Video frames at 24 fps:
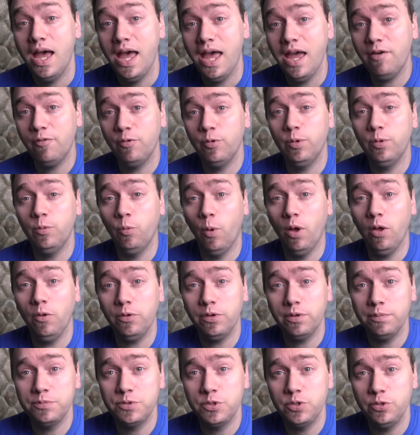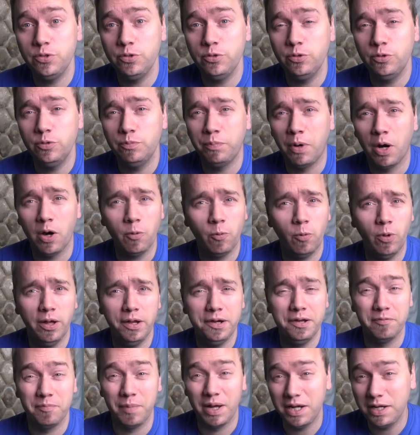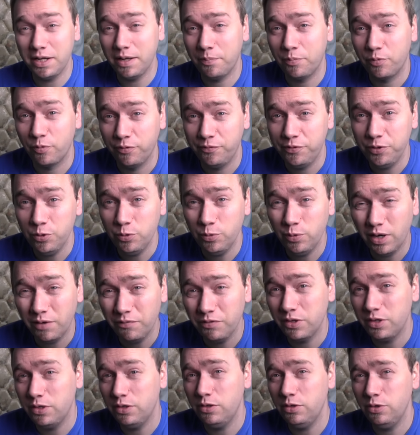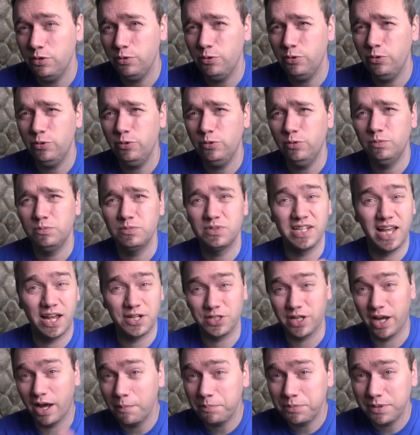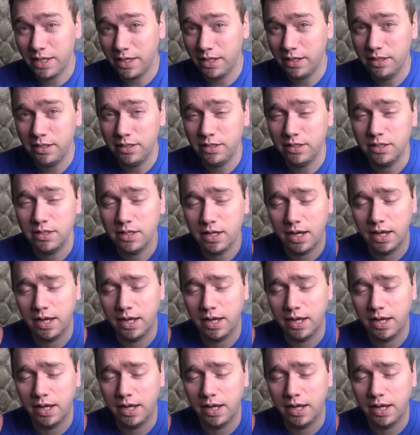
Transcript: Hey everyone, welcome to part one of my in-depth review of the new slash updated